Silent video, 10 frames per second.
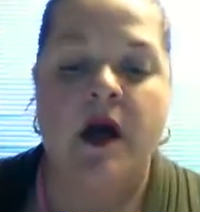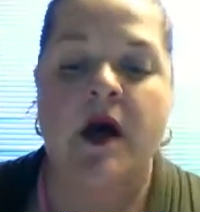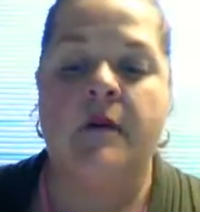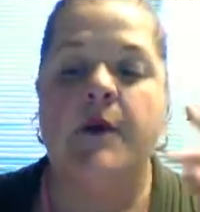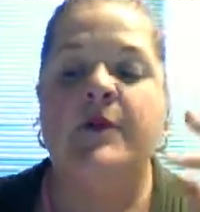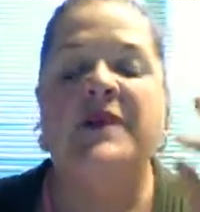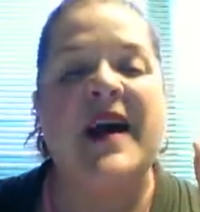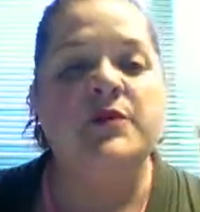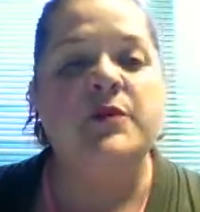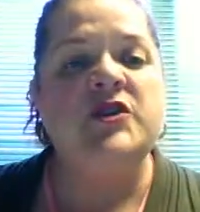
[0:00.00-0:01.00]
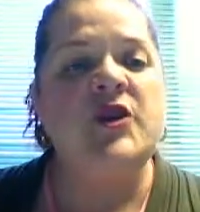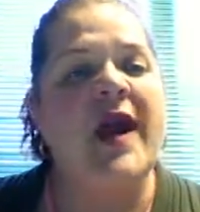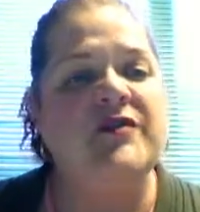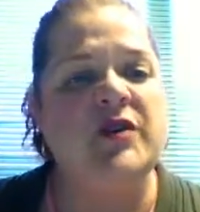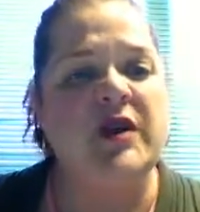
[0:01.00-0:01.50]
But that's what you
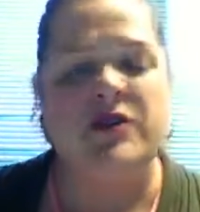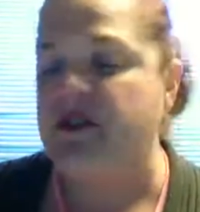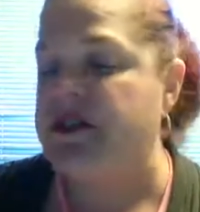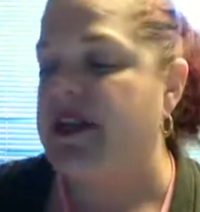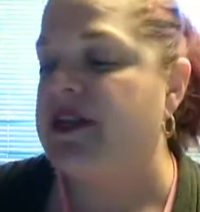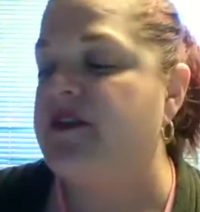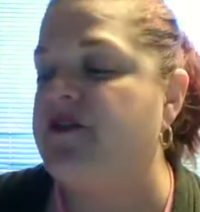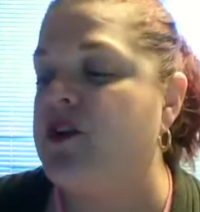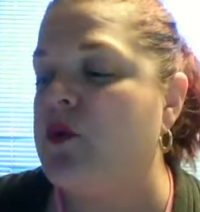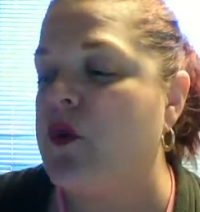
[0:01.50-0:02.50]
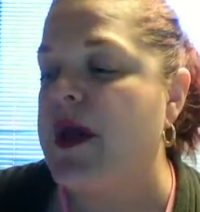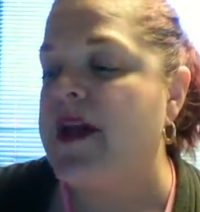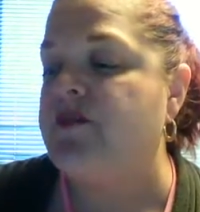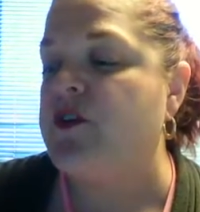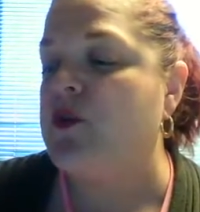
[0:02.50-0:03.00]
have to understand. And if
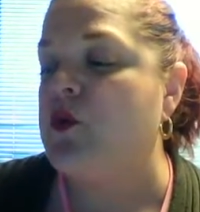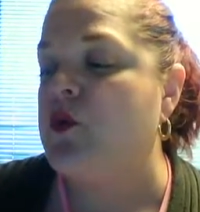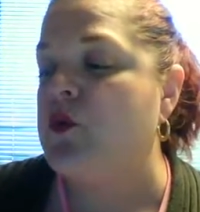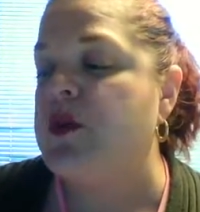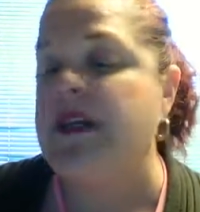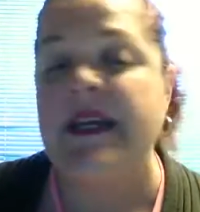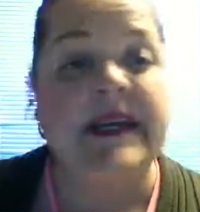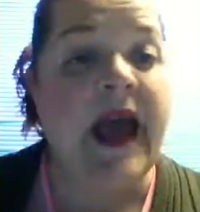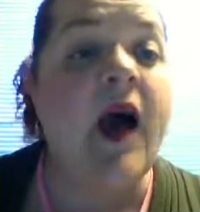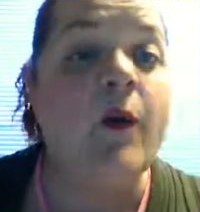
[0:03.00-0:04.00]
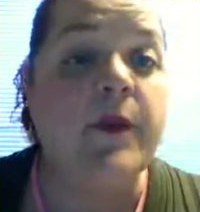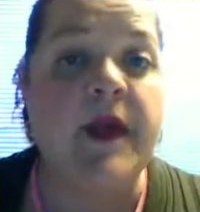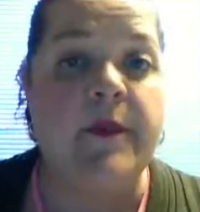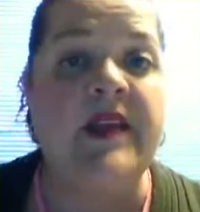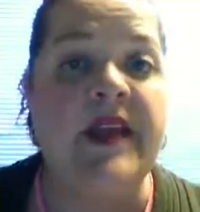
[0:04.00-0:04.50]
you need help
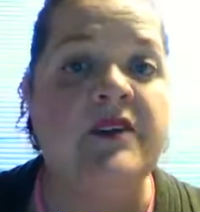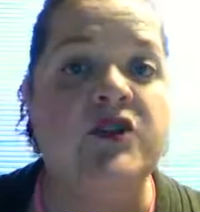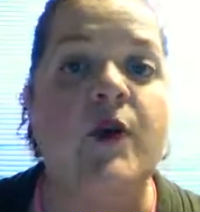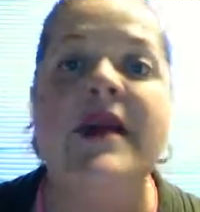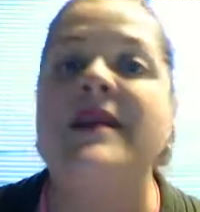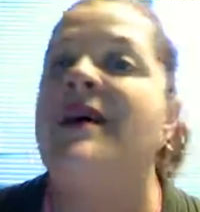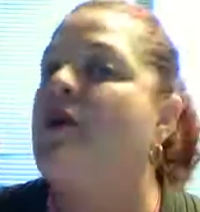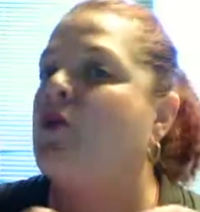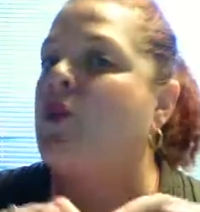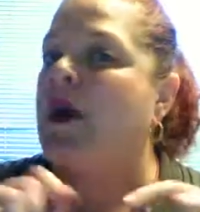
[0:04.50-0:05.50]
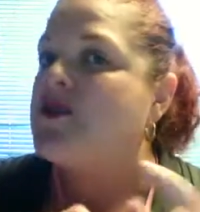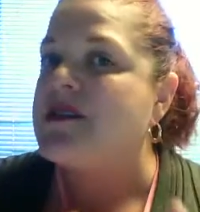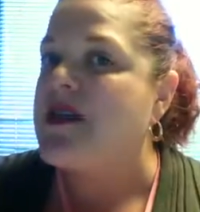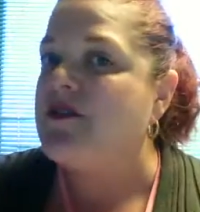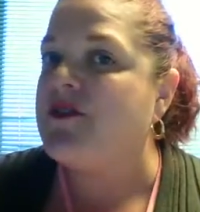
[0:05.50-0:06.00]
keeping that straight, write
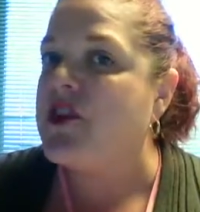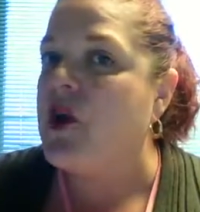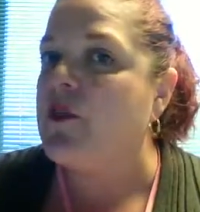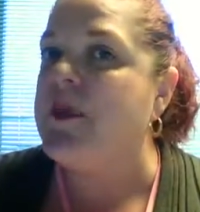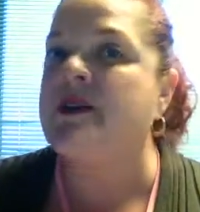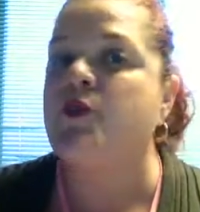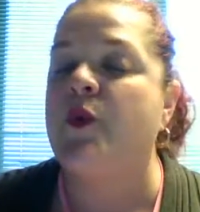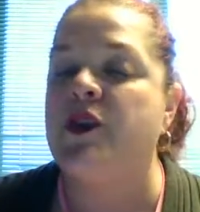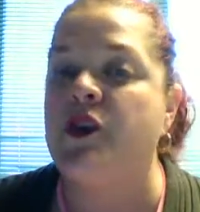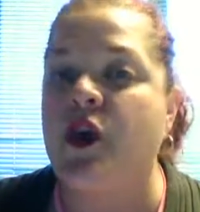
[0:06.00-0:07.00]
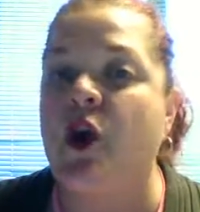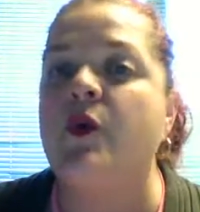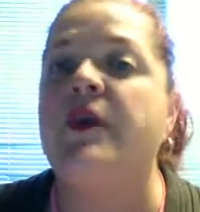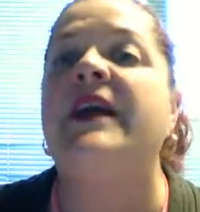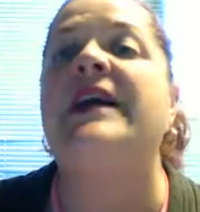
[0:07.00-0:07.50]
yourself a note, because when you're
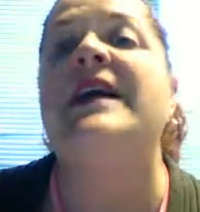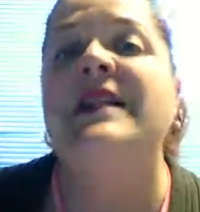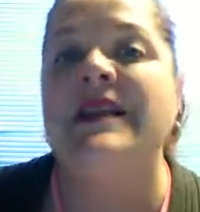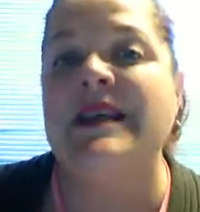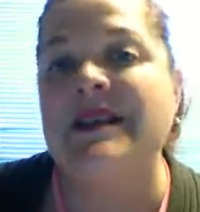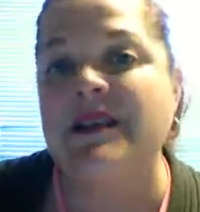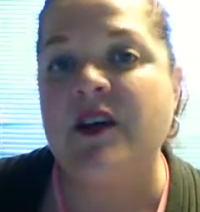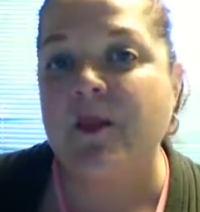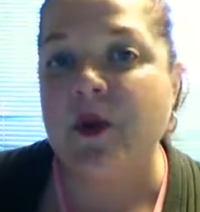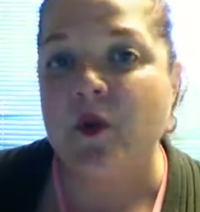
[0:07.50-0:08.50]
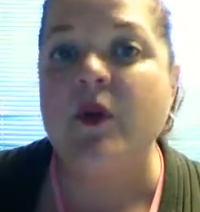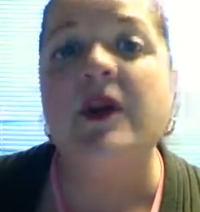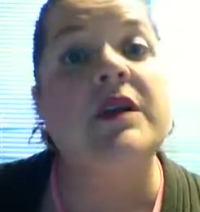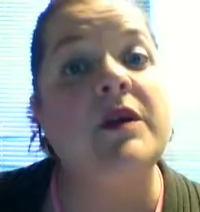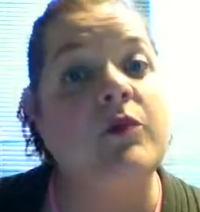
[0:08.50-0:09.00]
coding, this is going to be
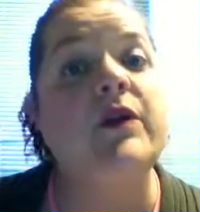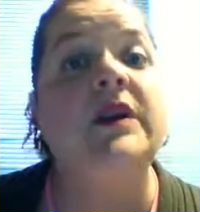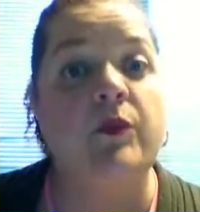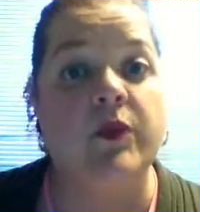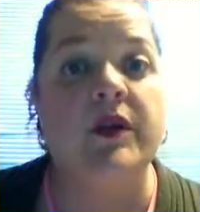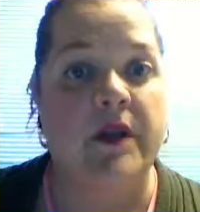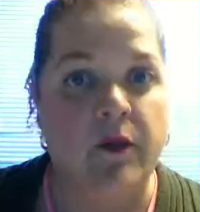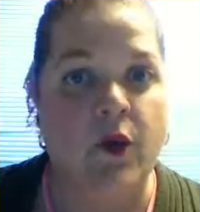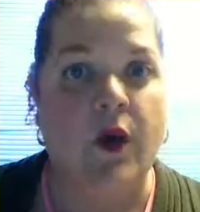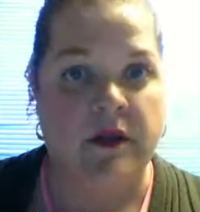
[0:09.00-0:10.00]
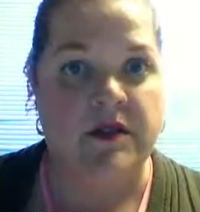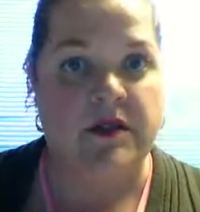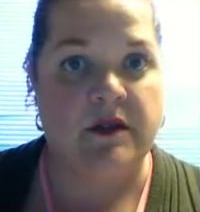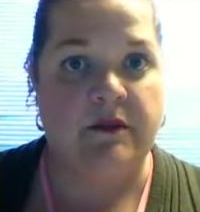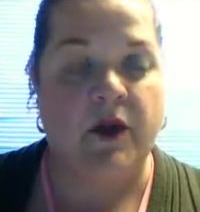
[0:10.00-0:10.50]
really, really, really
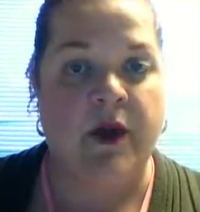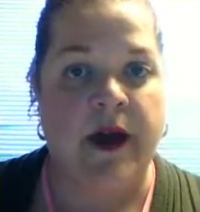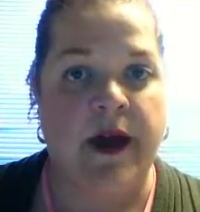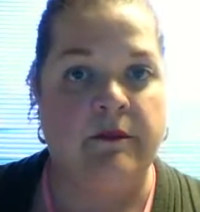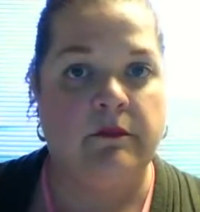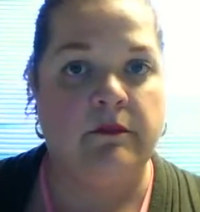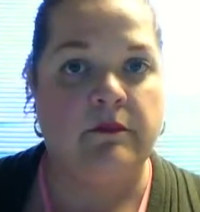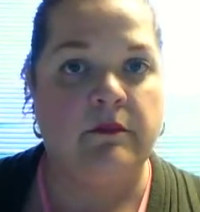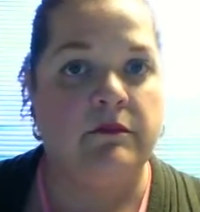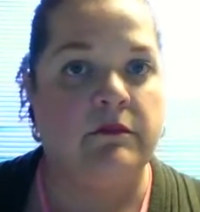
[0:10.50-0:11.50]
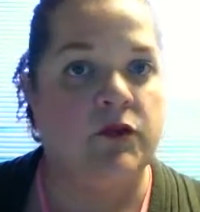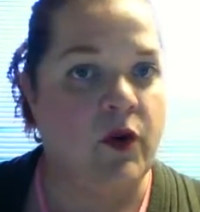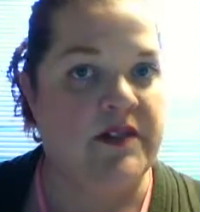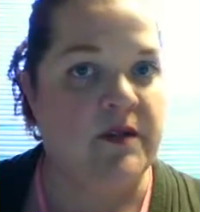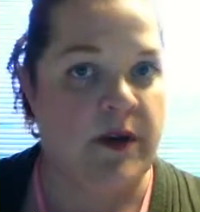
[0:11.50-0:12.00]
important, okay?
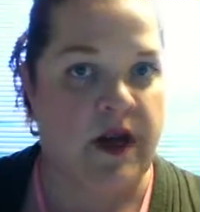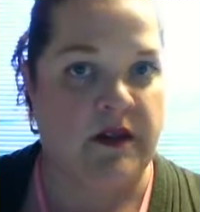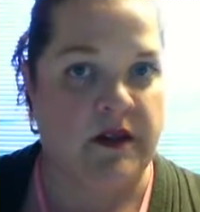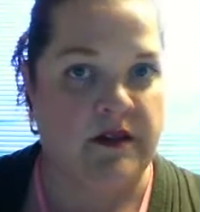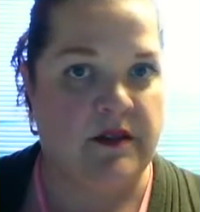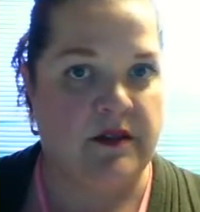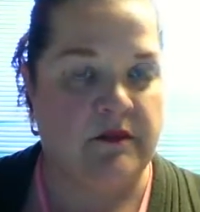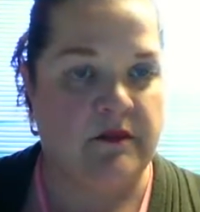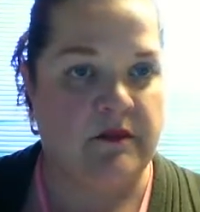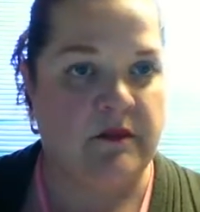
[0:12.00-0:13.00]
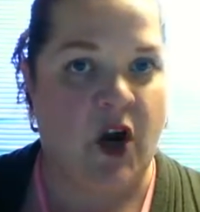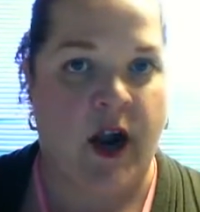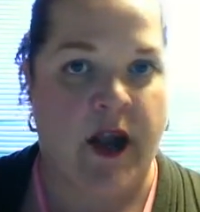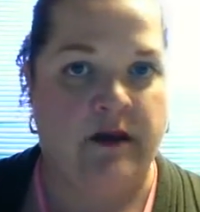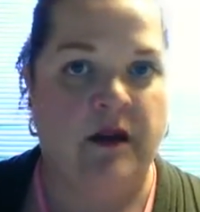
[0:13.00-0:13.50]
Trust me on this. All
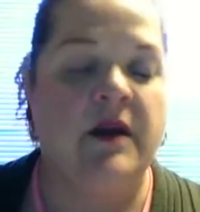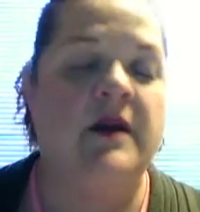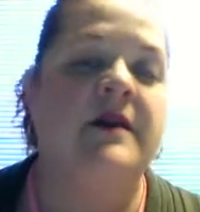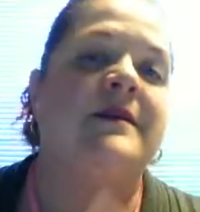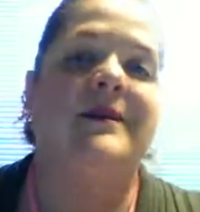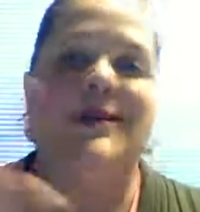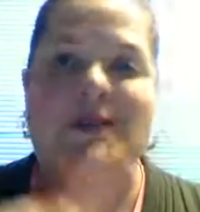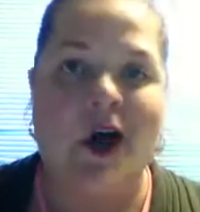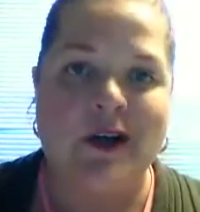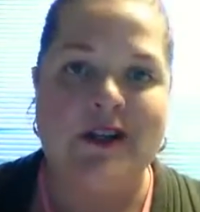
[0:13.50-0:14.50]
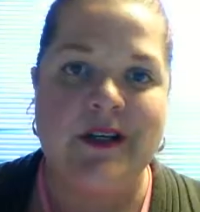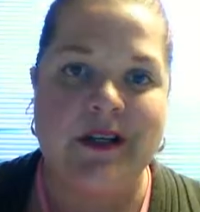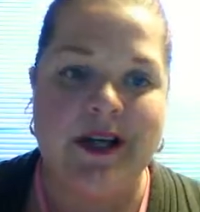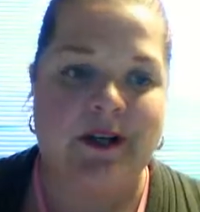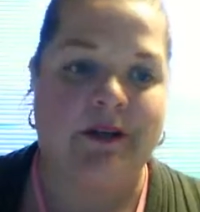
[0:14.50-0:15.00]
right. Talk to you
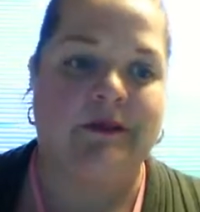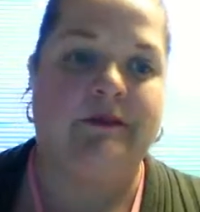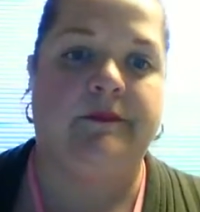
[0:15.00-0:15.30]
later.